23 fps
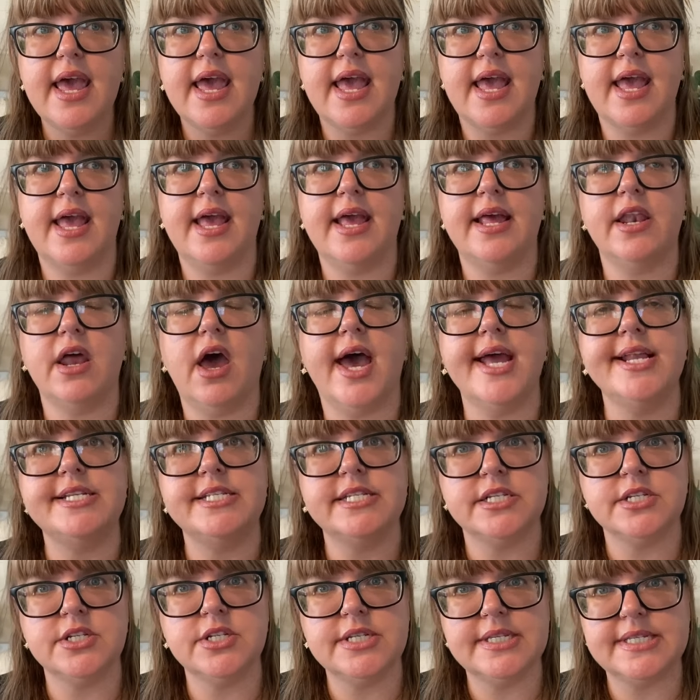and I
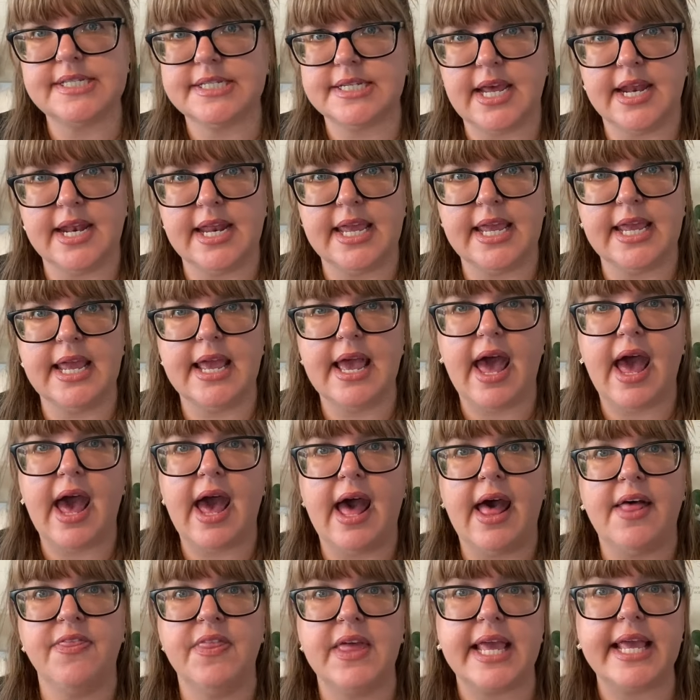didn't study
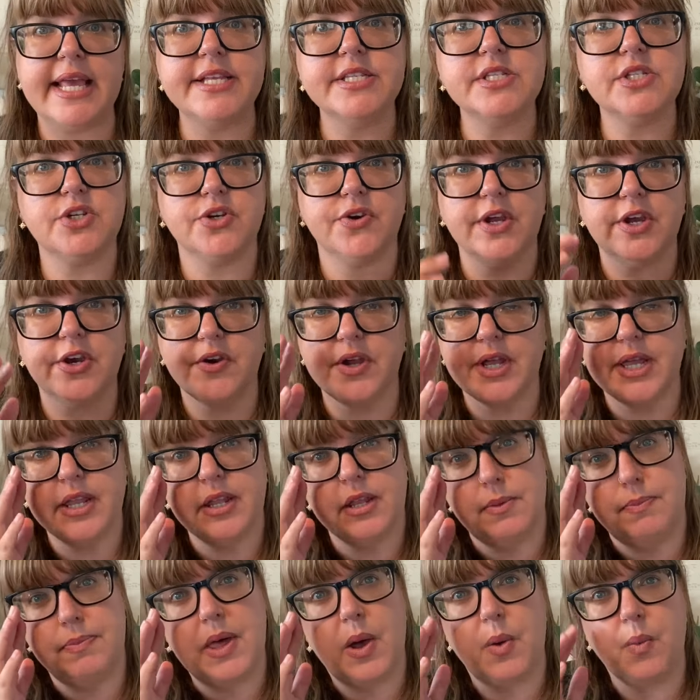the history
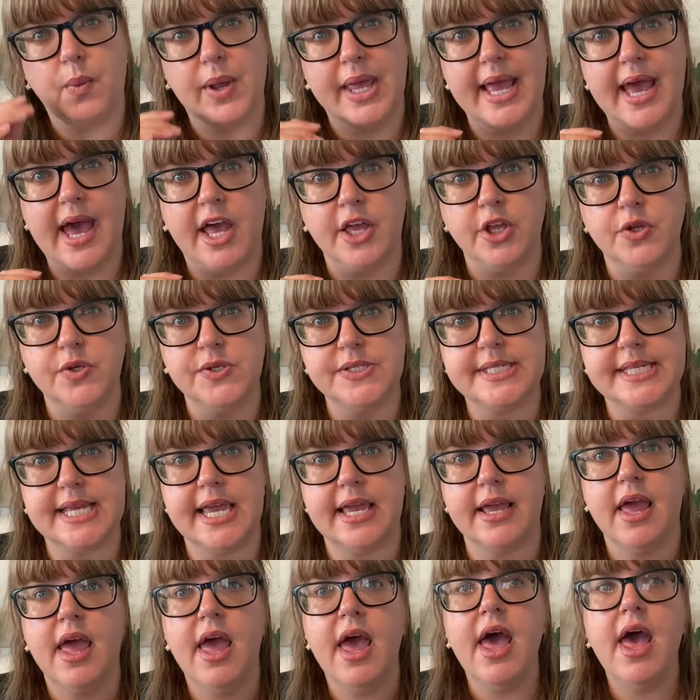curriculum that we are using.